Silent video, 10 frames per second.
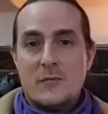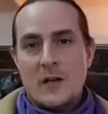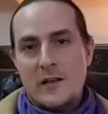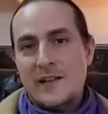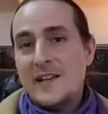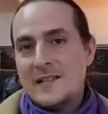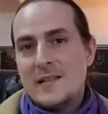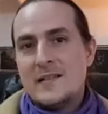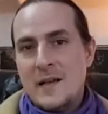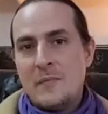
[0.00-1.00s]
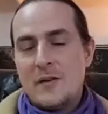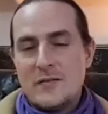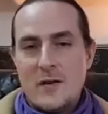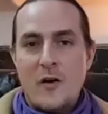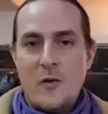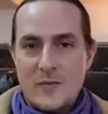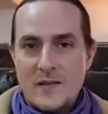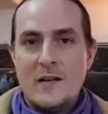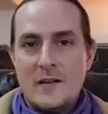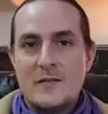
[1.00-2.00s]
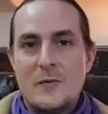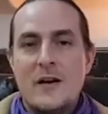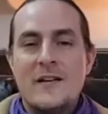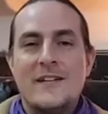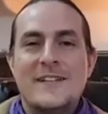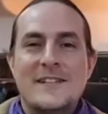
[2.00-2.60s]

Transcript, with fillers: Well, it is December, so I hope sun is, where